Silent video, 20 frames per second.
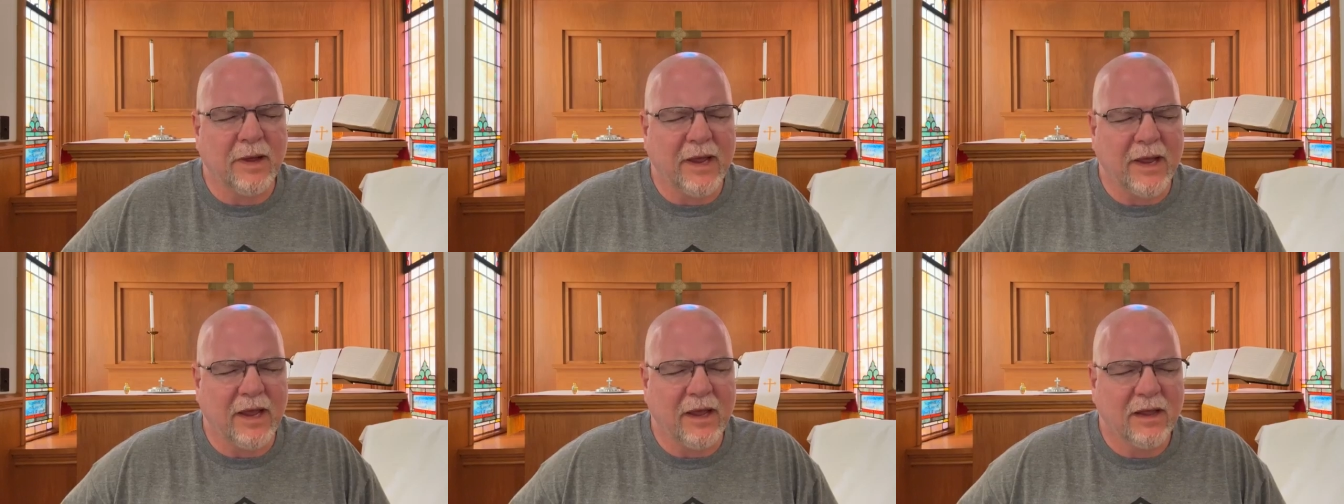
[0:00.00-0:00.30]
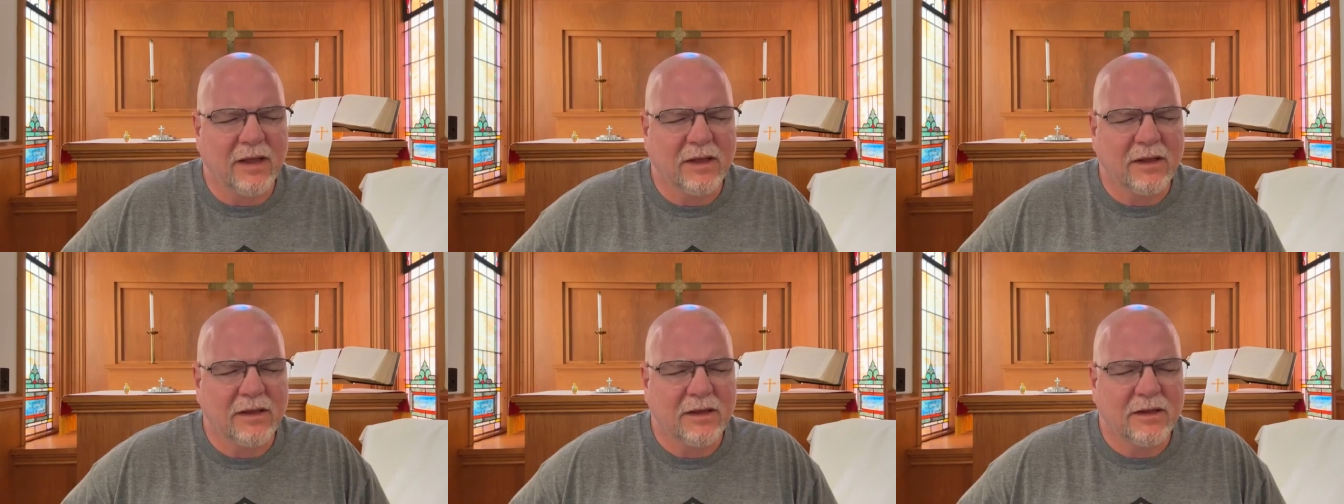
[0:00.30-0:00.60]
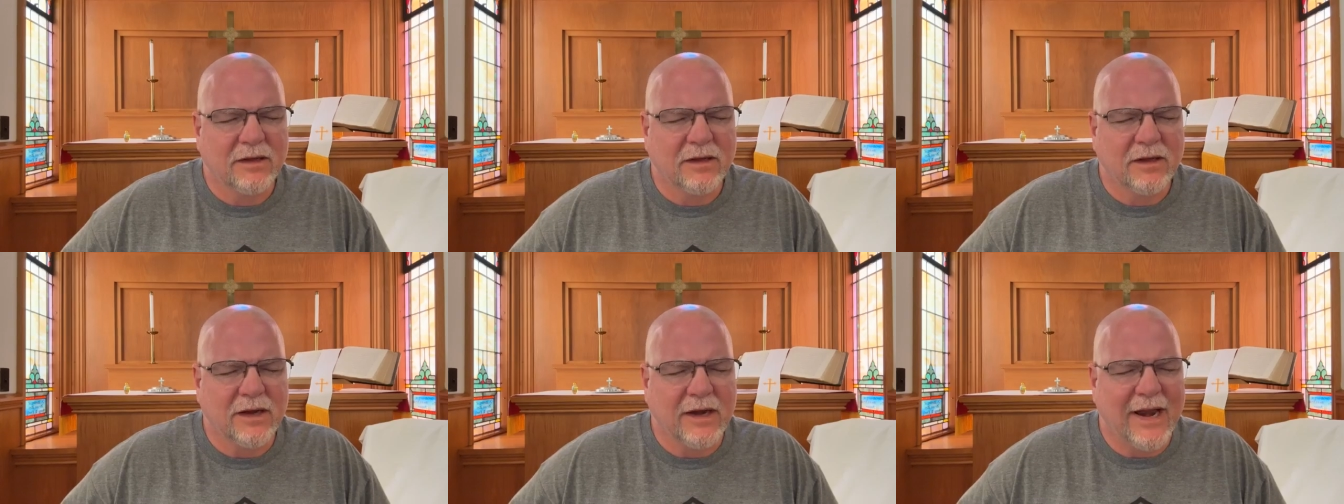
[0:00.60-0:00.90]
May
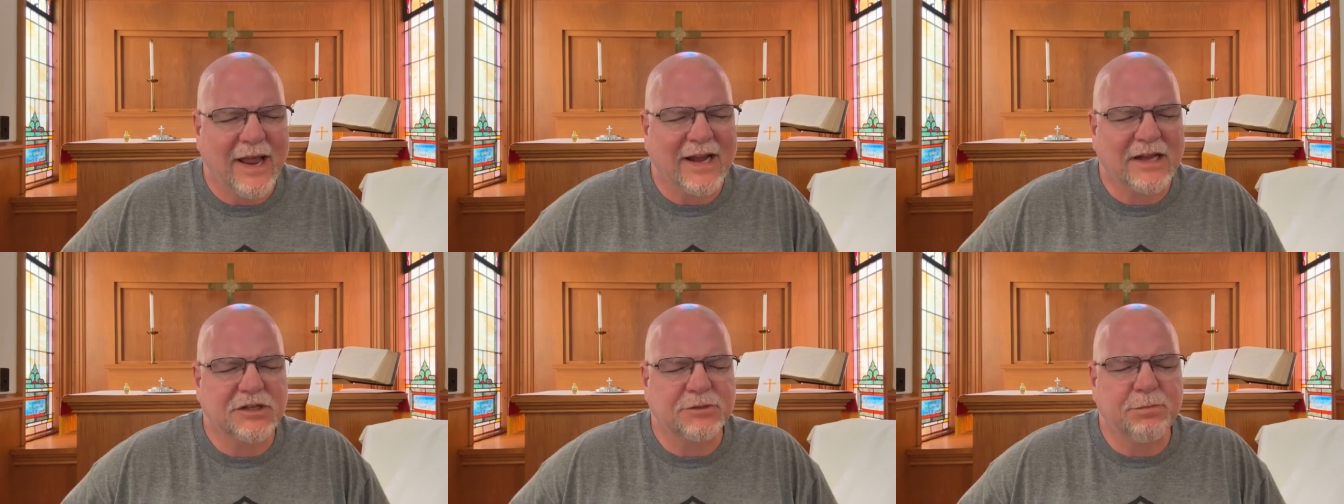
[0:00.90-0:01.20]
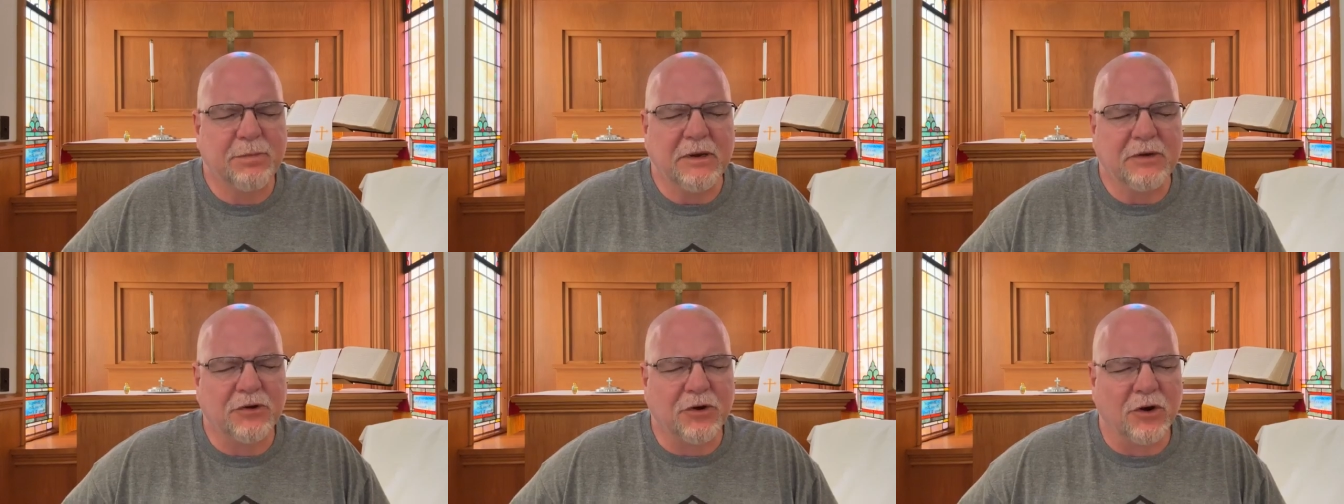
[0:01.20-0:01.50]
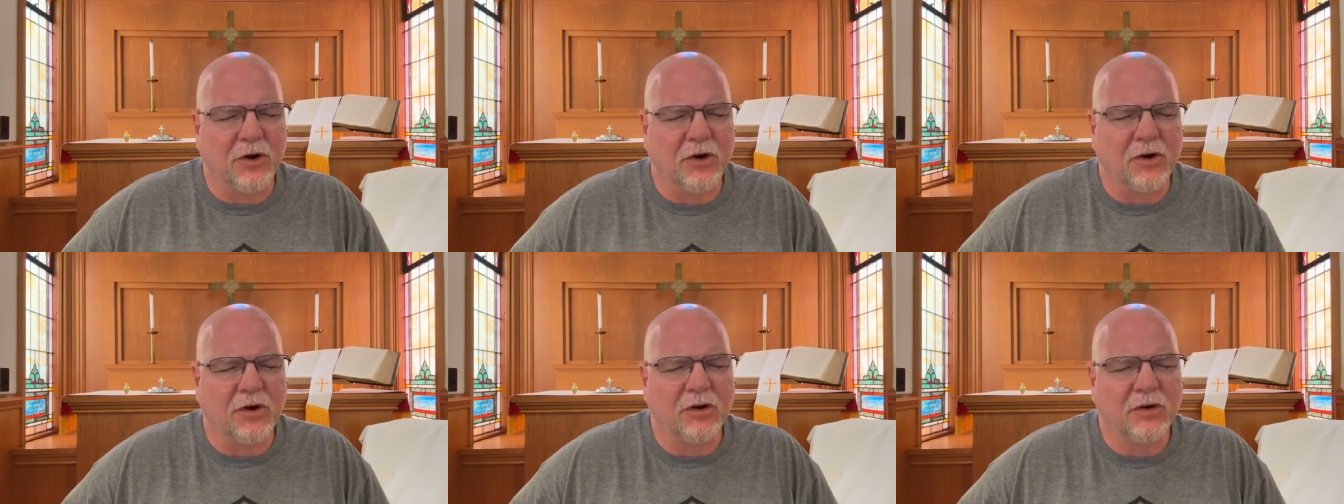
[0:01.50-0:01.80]
necks be
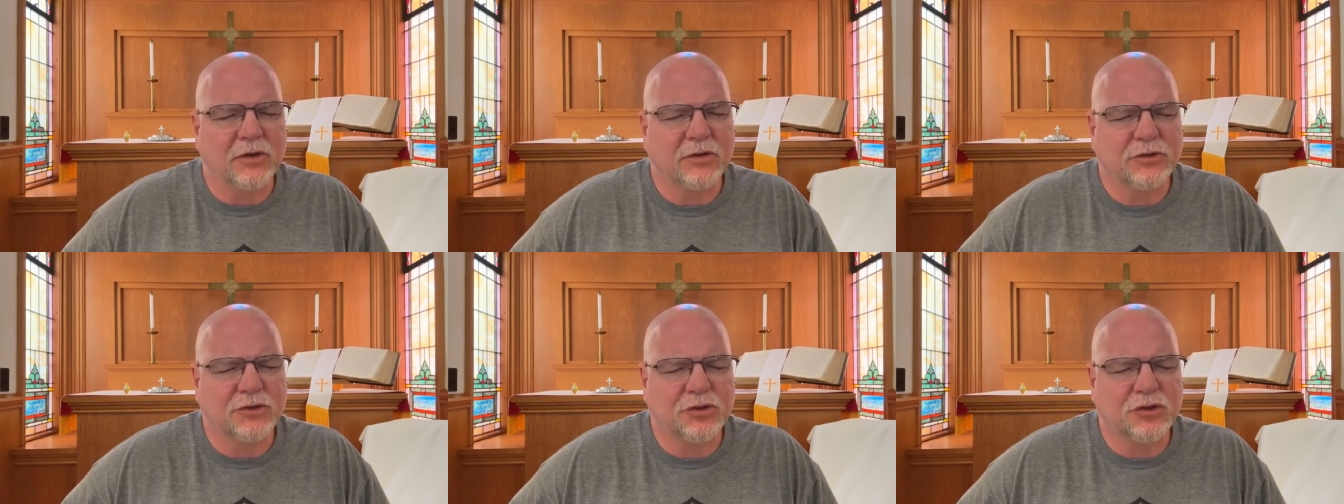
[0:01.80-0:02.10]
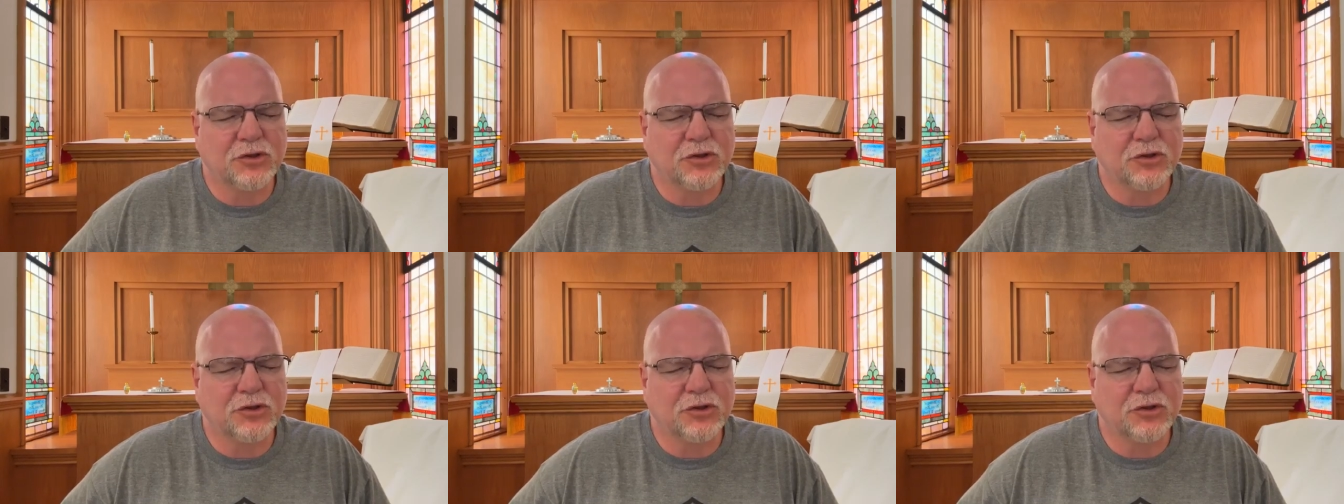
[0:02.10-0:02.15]
turned.